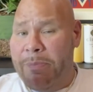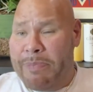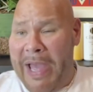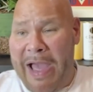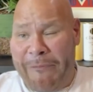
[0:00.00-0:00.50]

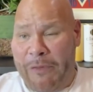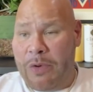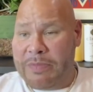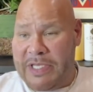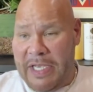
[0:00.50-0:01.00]
The
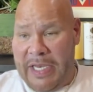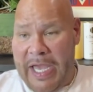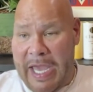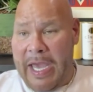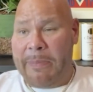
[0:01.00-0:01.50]
bathrooms
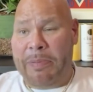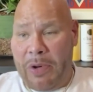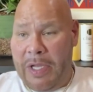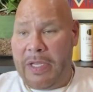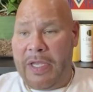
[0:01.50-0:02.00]
in the
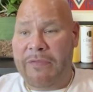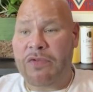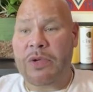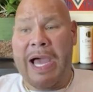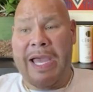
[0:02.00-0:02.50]
airport,
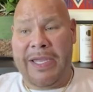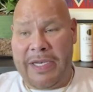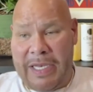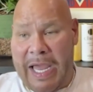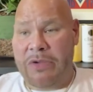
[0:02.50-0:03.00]
if you're not
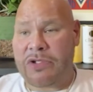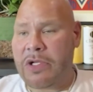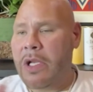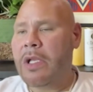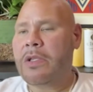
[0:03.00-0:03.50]
in a
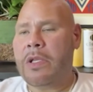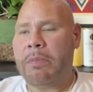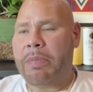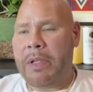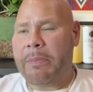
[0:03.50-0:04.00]
lounge,
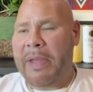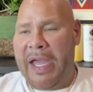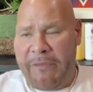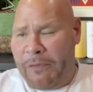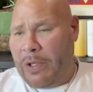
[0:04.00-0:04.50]

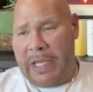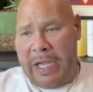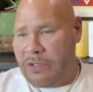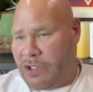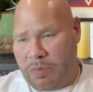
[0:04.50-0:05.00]
paying for a
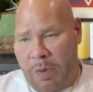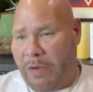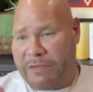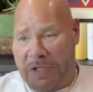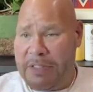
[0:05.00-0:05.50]
lounge is
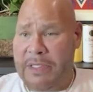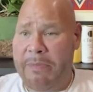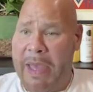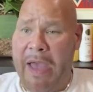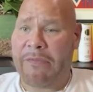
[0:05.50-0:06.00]
worth
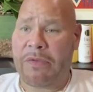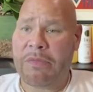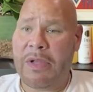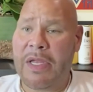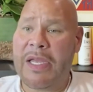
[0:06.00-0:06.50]
just the
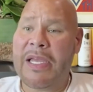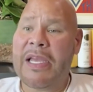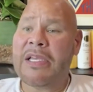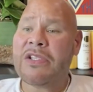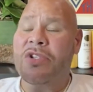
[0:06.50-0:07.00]
bathroom.
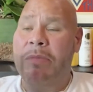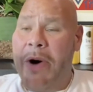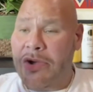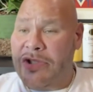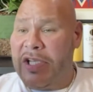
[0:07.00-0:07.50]
It's
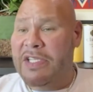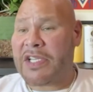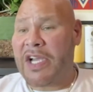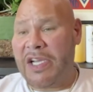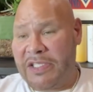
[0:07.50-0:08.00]
the most
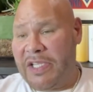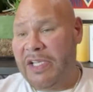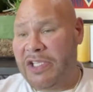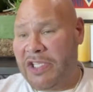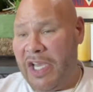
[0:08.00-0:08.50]

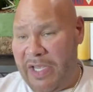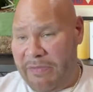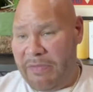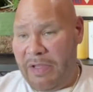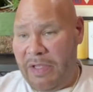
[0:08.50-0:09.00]
disgusting
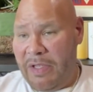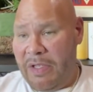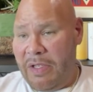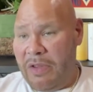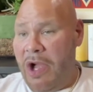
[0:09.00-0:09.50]
shit.
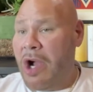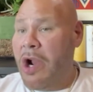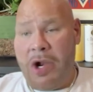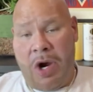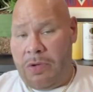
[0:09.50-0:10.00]

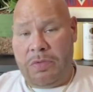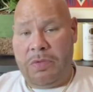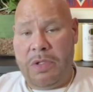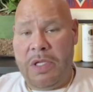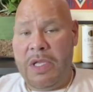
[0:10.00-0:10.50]

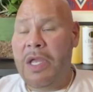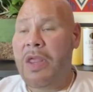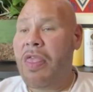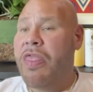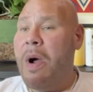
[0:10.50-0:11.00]
No.
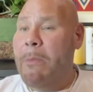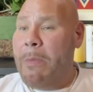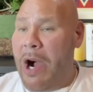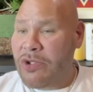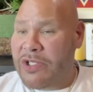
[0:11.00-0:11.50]
The
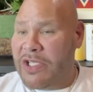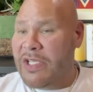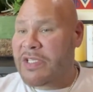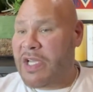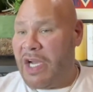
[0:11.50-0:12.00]

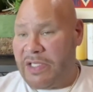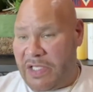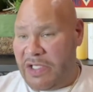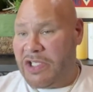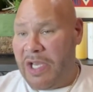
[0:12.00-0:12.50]
most
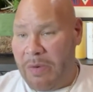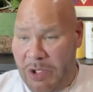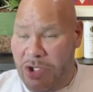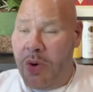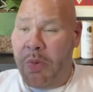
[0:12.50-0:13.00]
disgusting
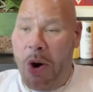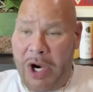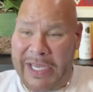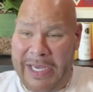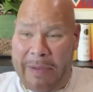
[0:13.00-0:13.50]
shit. When you
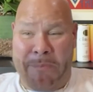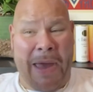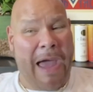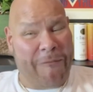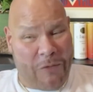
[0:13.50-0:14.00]
walk in
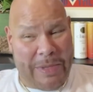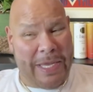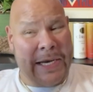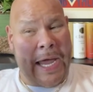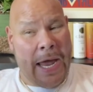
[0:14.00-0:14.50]
a
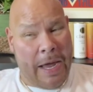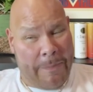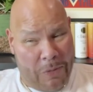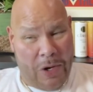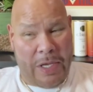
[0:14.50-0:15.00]
bathroom in the
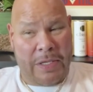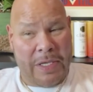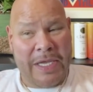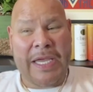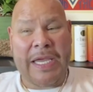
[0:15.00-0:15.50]
airport,